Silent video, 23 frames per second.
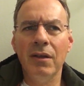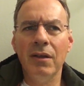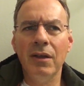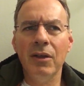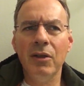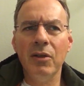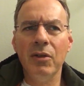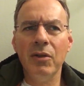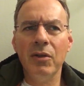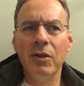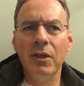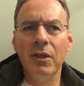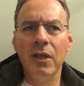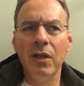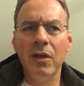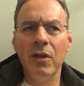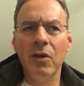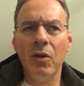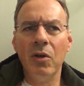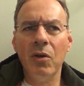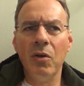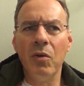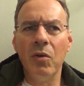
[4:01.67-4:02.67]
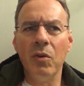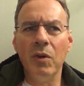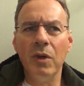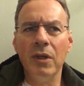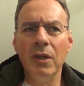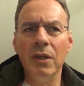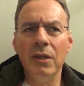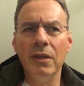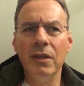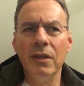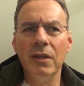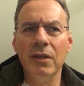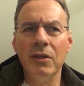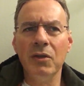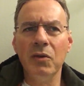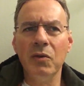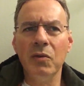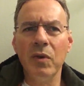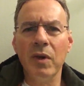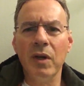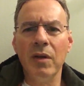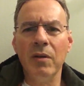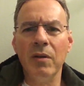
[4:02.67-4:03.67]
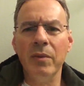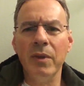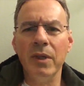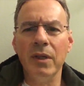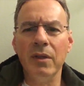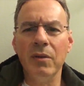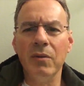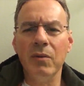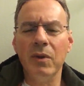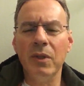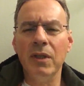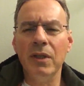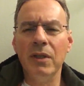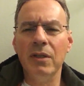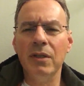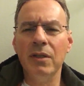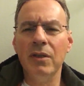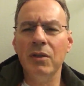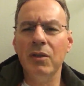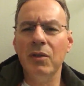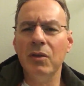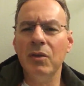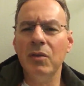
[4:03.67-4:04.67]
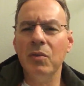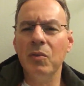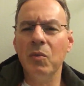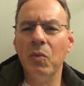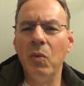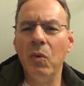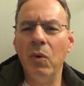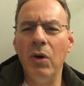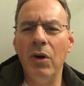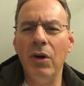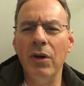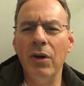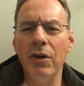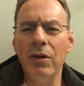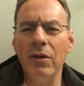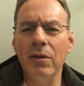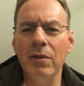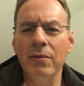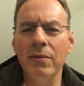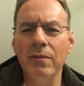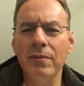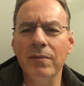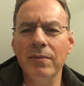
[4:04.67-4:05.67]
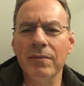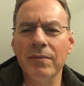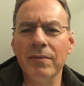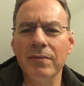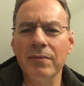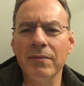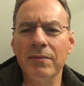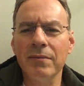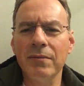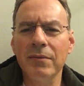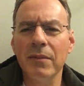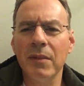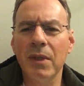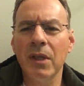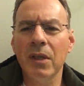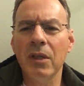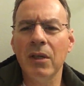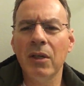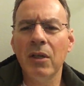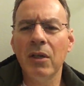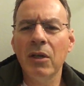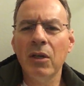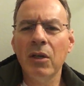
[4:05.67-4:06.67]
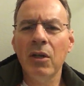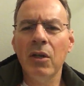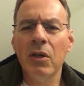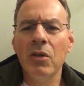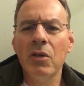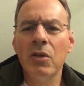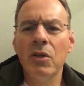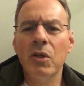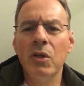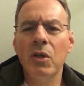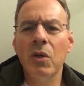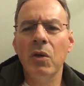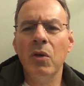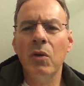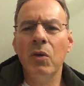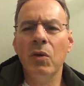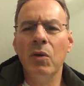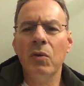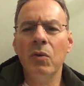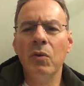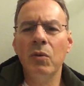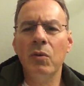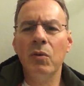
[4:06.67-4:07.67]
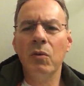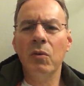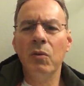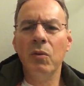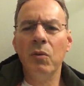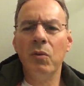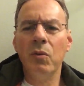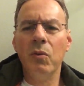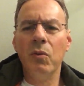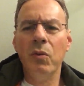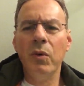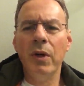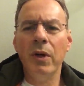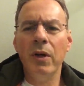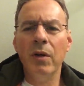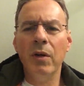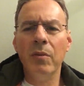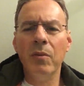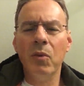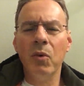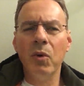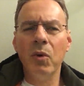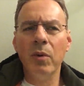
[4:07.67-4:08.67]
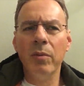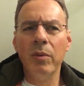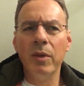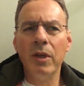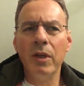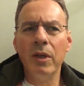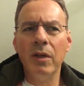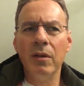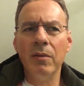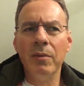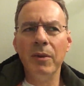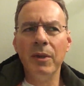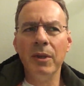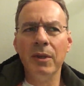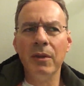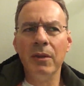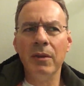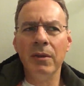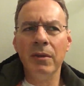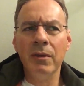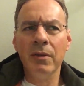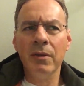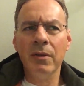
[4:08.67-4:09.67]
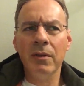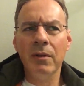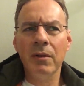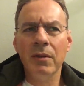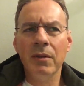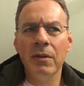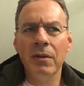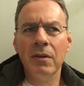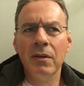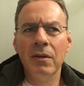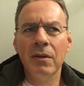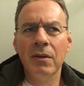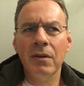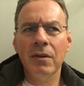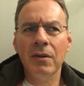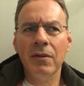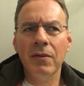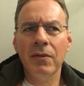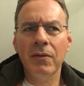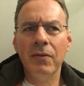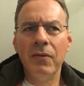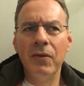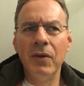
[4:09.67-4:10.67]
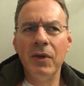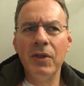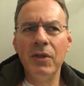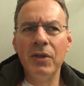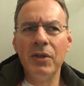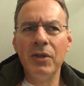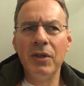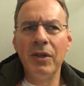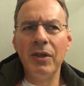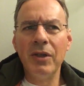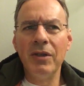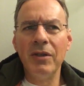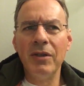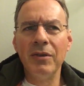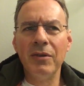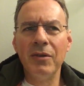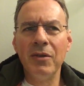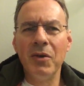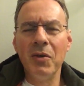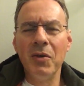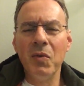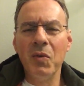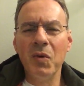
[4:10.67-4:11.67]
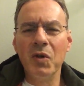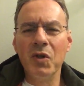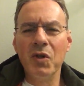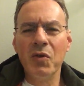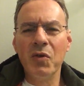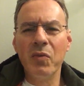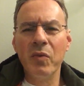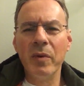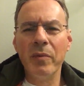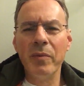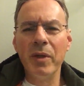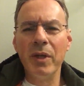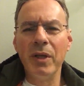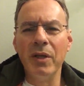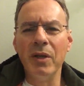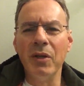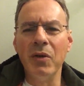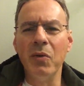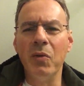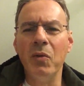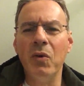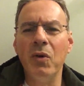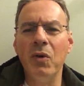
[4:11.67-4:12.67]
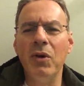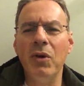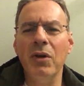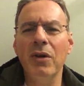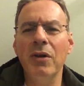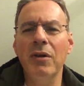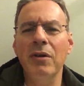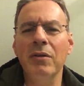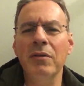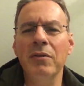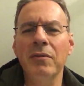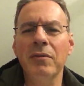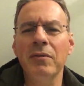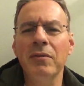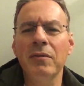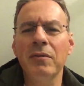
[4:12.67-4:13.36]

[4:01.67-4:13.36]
then you say, oh, what is this around me? What is this water? So we are more becoming fish that know we're swimming in the water,